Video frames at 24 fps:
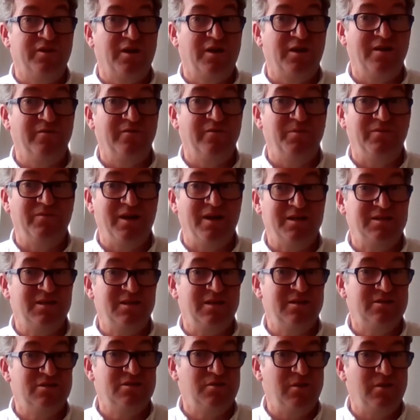that I've been
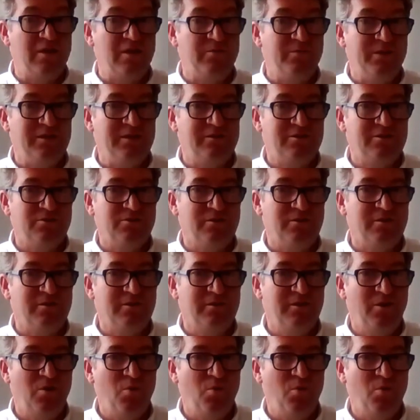vaccinated to allow me in the door.